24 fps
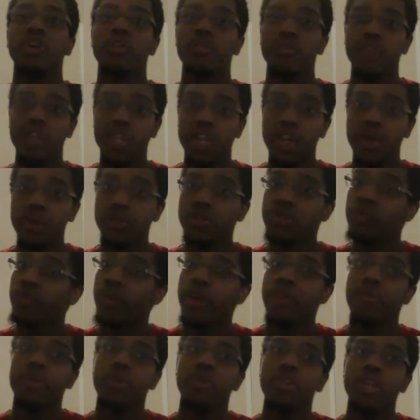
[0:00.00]
off, Neos,
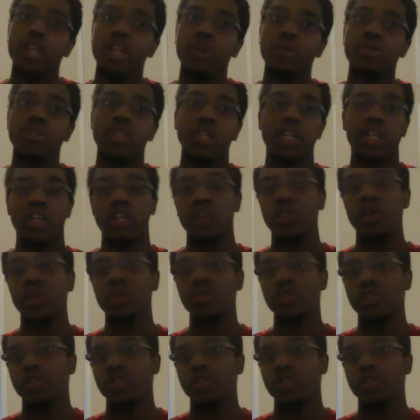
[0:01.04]
Rainbow Neos, they can